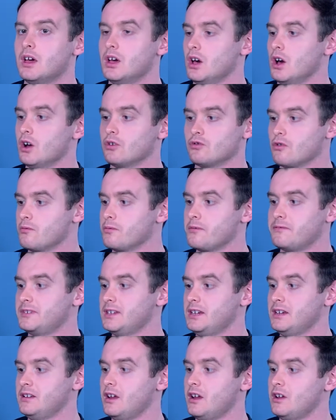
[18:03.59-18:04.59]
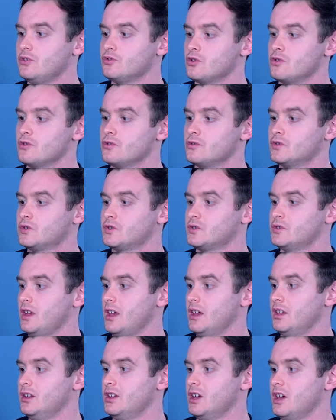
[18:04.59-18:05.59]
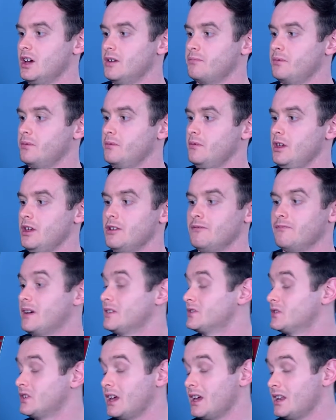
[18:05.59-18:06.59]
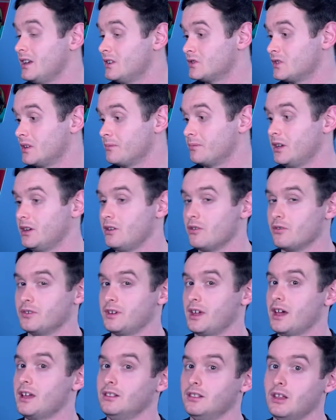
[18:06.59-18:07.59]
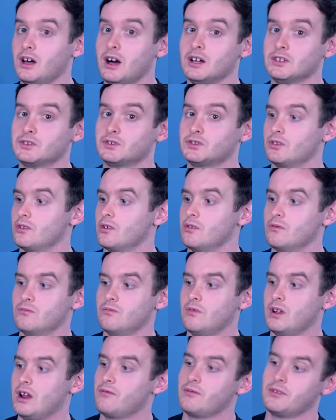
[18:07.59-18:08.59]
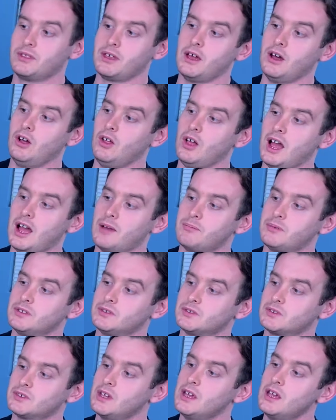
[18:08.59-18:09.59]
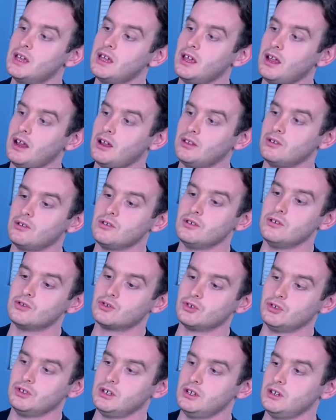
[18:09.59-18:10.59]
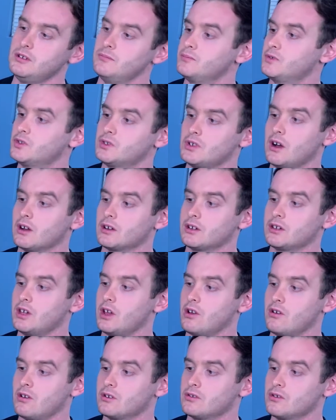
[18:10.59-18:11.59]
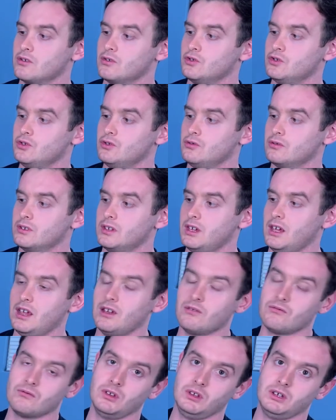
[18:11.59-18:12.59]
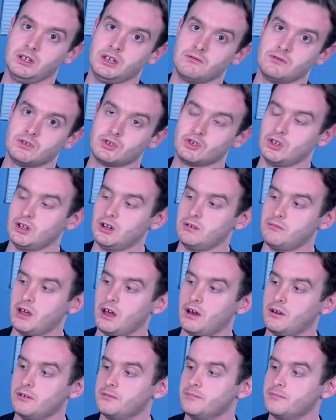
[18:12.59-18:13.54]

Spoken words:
A group of teenagers end up investigating something or get lost or whatever the hell happens, and they're usually stock characters you can't really give a shit about.